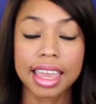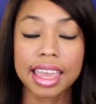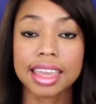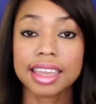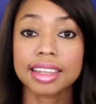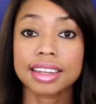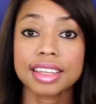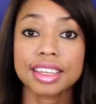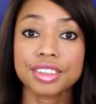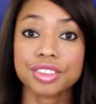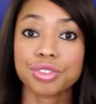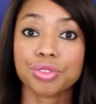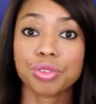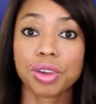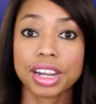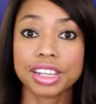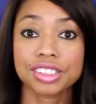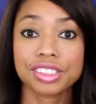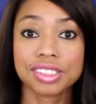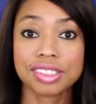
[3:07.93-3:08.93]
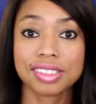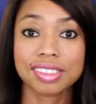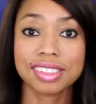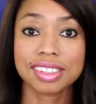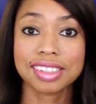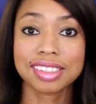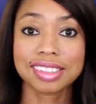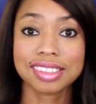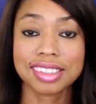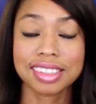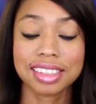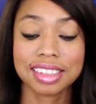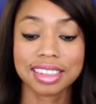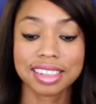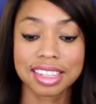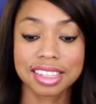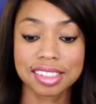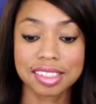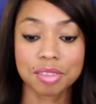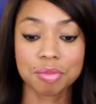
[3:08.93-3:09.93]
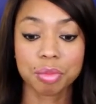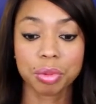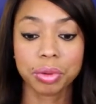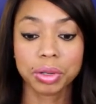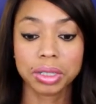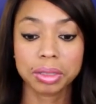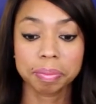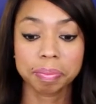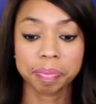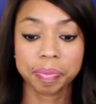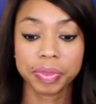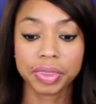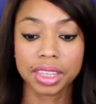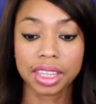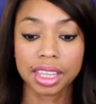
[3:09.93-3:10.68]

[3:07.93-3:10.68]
and His righteousness." That's important.